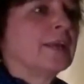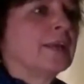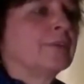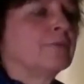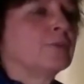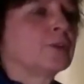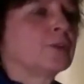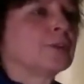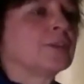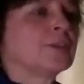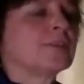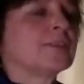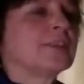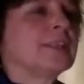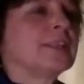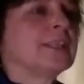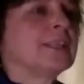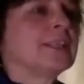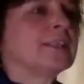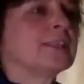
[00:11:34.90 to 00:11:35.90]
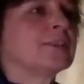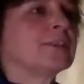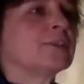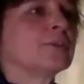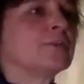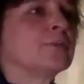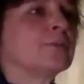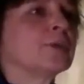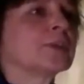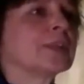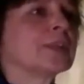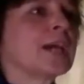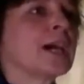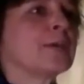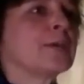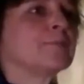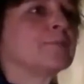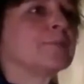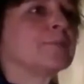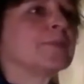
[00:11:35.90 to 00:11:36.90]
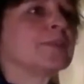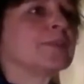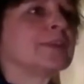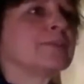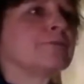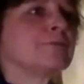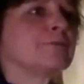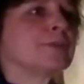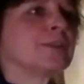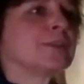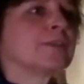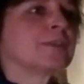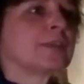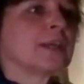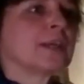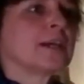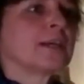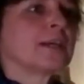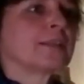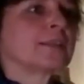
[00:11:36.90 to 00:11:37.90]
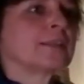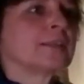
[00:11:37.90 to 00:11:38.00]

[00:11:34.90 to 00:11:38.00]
what is needed, or what happens if we start